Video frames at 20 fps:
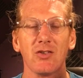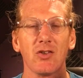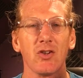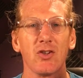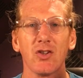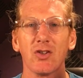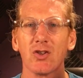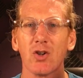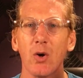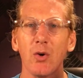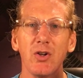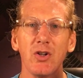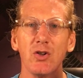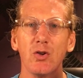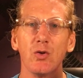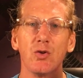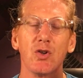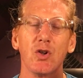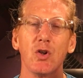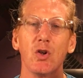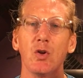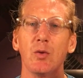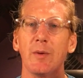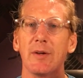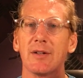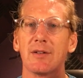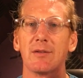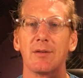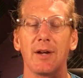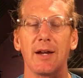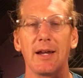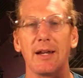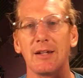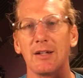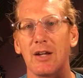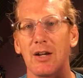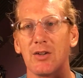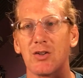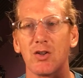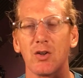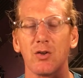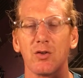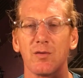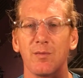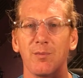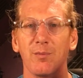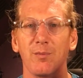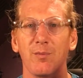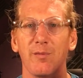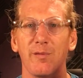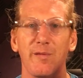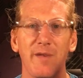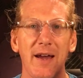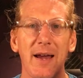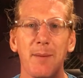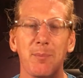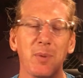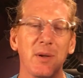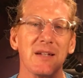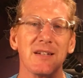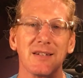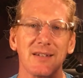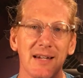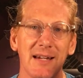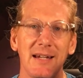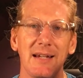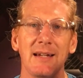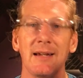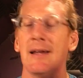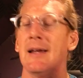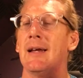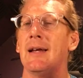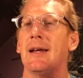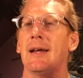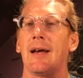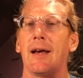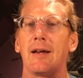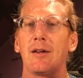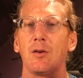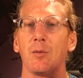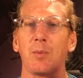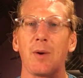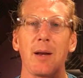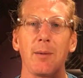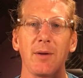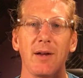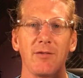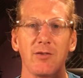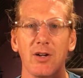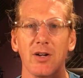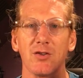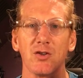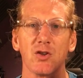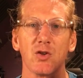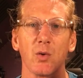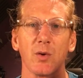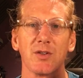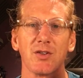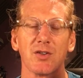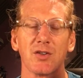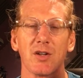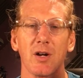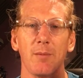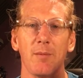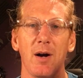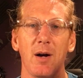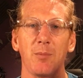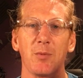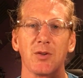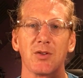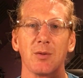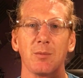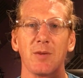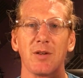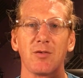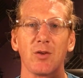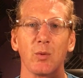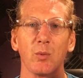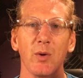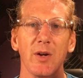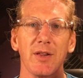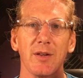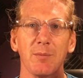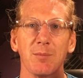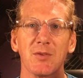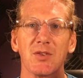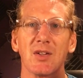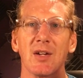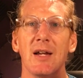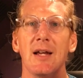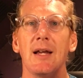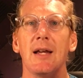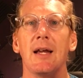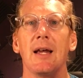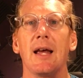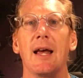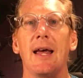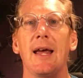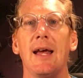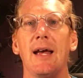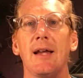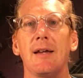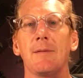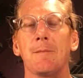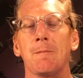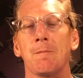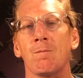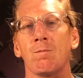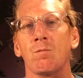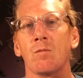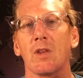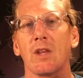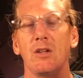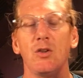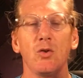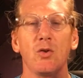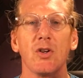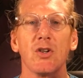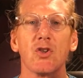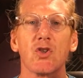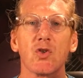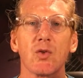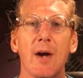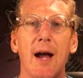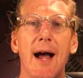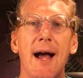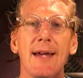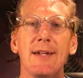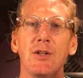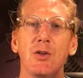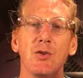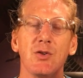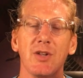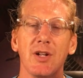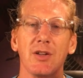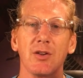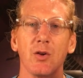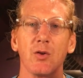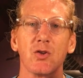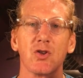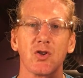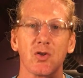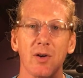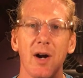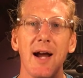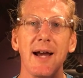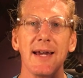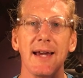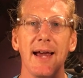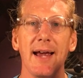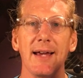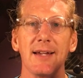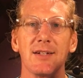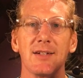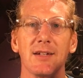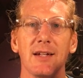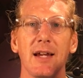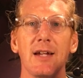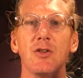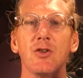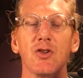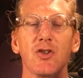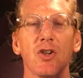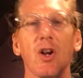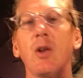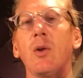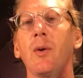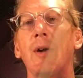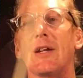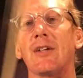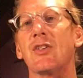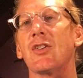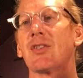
So just go to YouTube and search vamp in C, and you'll probably have a dozen choices come up with some different rhythms. And you can try using those triads in your soloing.